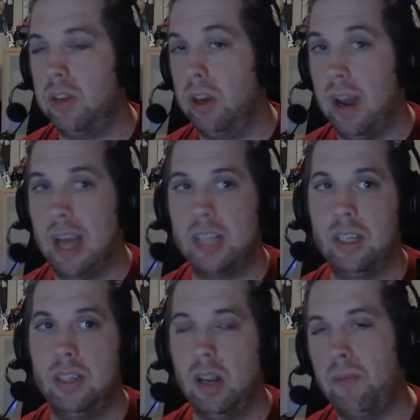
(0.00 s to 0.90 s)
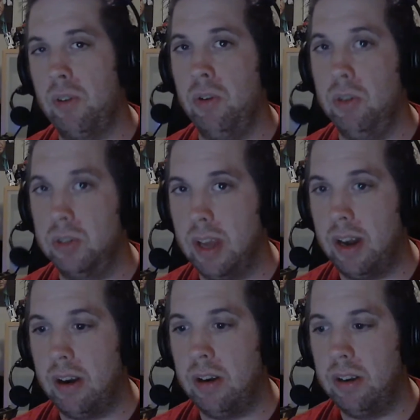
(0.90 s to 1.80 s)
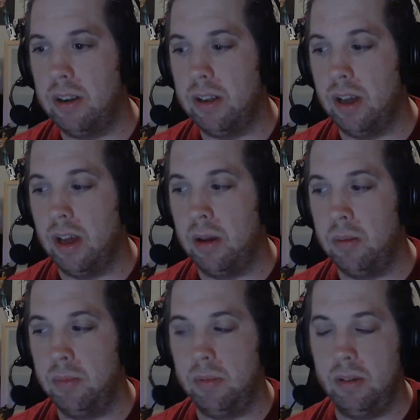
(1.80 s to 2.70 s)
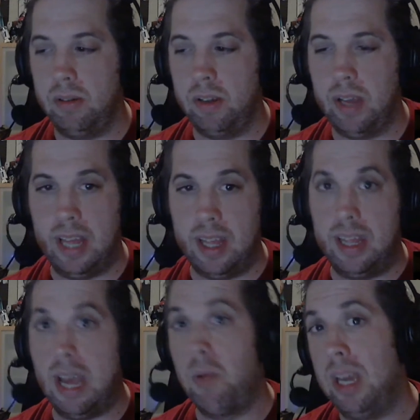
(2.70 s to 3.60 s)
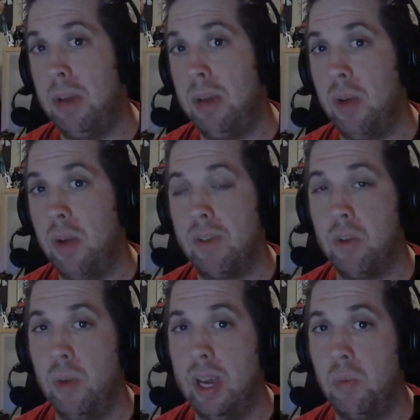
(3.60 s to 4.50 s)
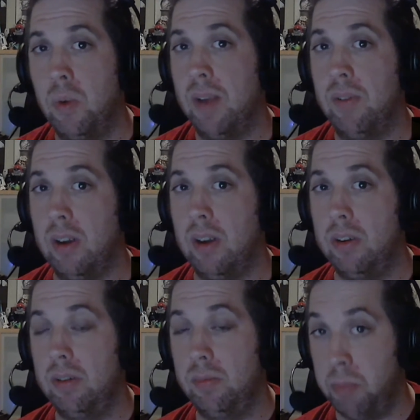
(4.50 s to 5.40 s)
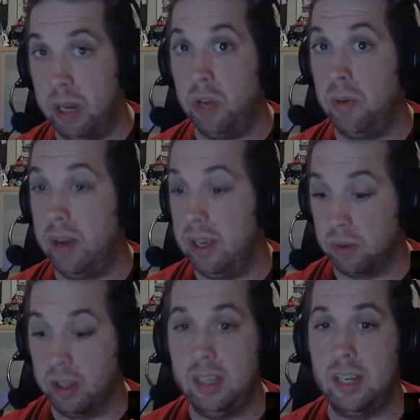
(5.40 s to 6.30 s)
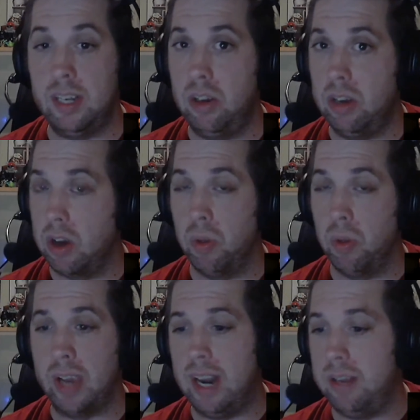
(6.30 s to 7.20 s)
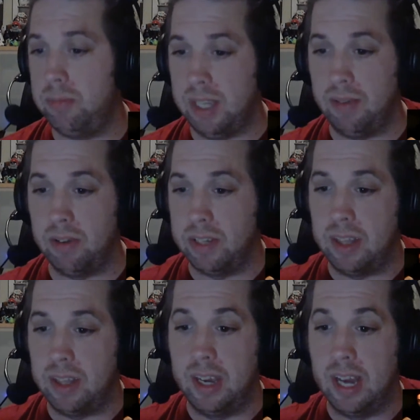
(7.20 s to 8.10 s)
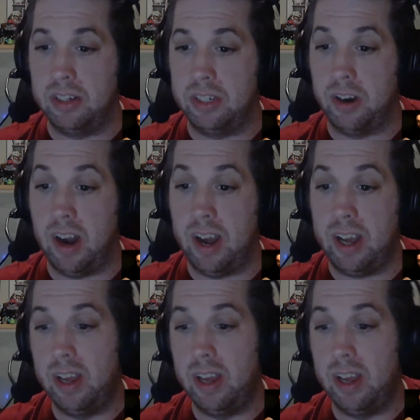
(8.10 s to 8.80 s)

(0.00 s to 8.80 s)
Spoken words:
So you could actually sign up for their newsletter, and then they will email you every week whenever their menu is released, and you could go look at it, see if there's anything that catches your eye.